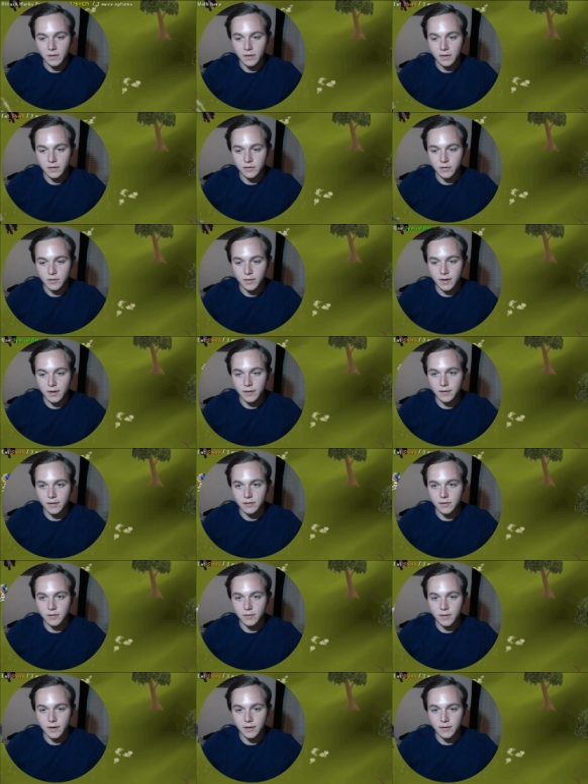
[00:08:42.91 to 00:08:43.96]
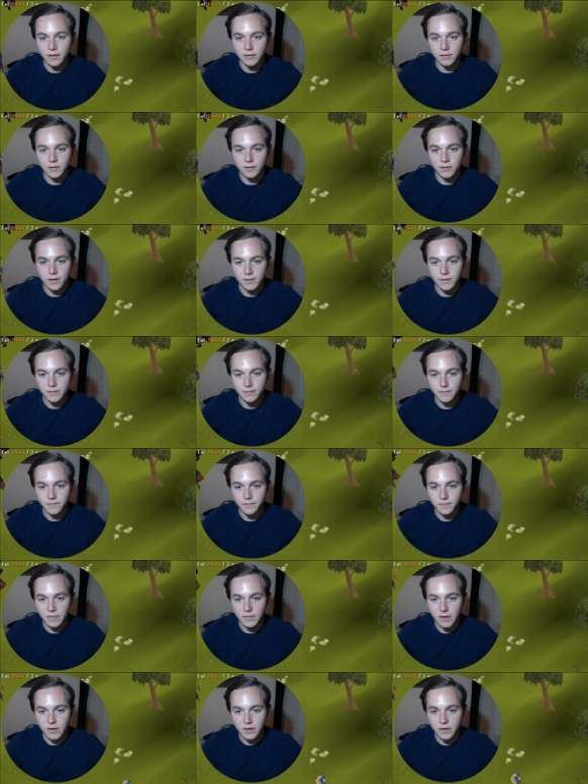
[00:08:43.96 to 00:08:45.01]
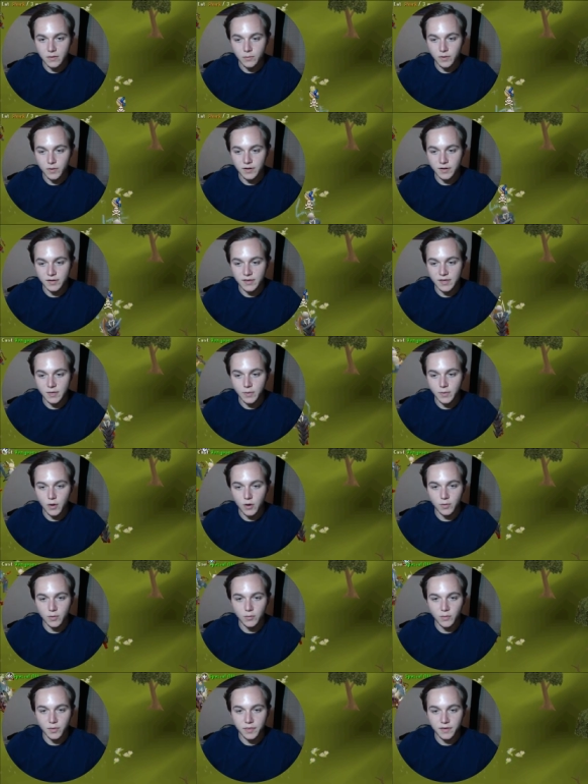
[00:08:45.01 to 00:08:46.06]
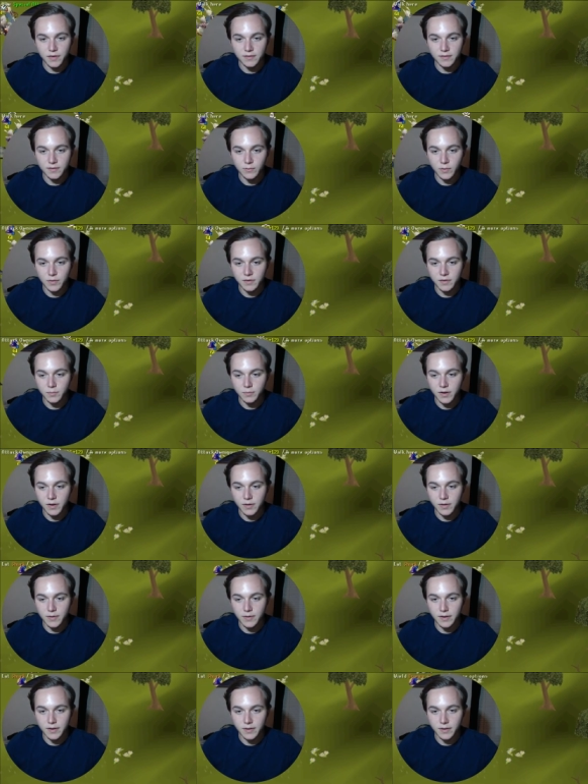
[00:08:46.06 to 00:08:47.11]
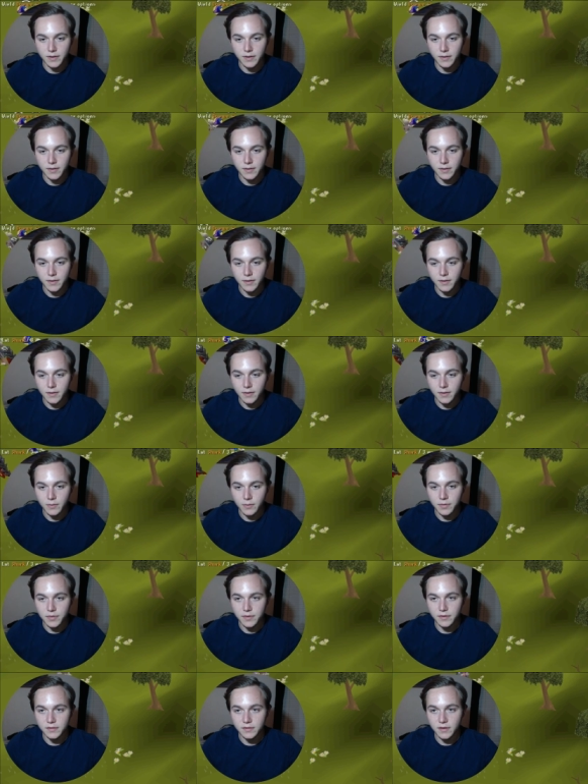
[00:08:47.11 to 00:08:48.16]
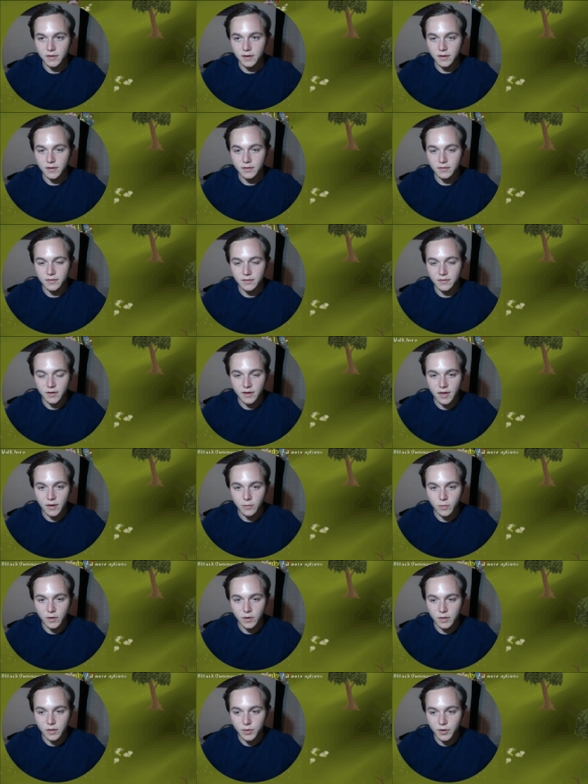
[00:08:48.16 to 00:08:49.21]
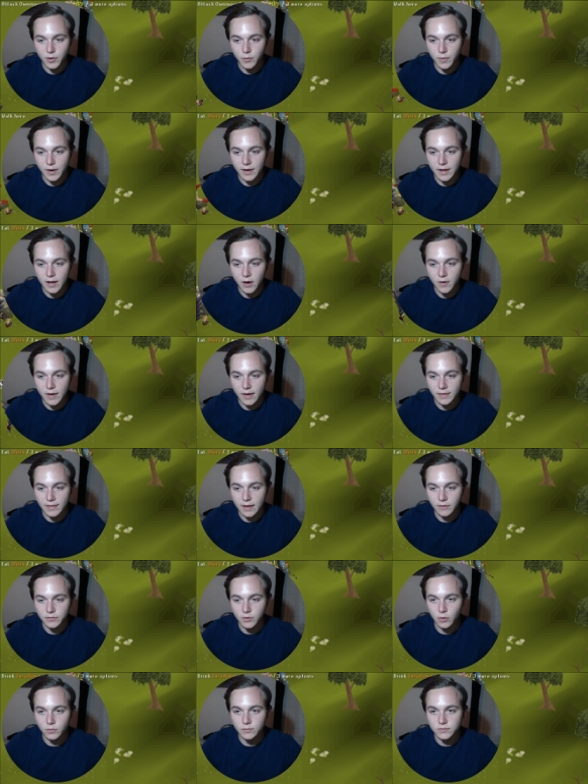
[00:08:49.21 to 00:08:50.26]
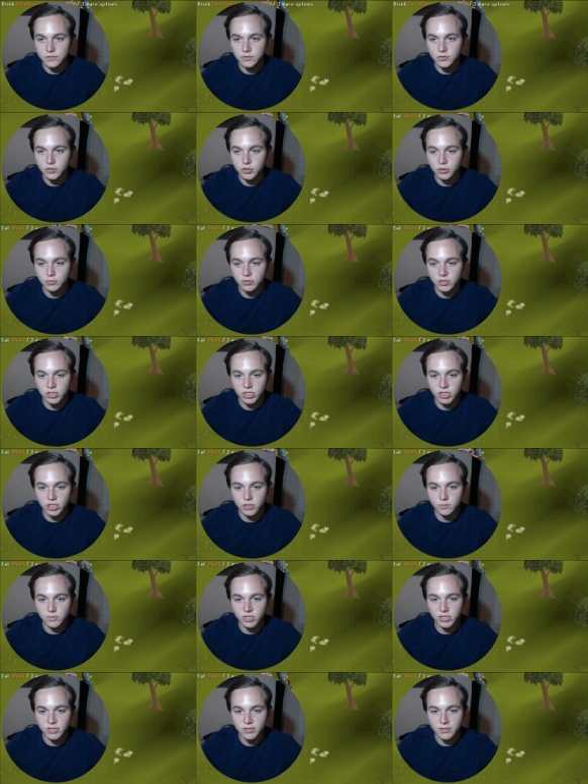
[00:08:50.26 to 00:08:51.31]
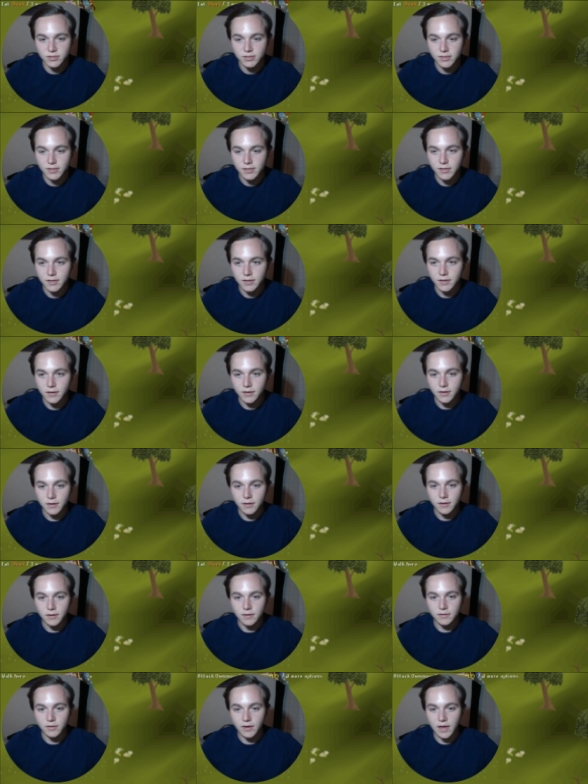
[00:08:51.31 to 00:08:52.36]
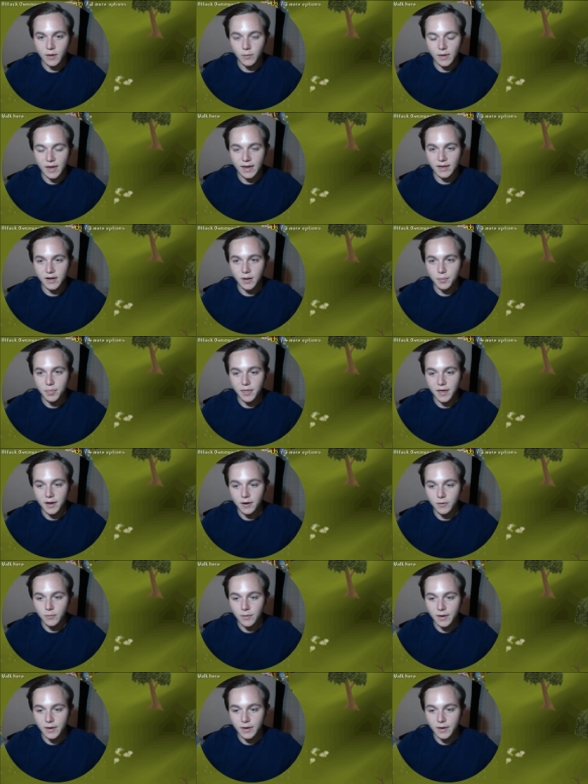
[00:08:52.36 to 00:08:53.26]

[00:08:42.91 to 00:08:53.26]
That's all right. That's all right. That's all right. We're gonna keep going with this with this buddy right here, with this uh. Okay, we're gonna put it away now. Okay, now don't don't die on me. It's okay. We ate up there.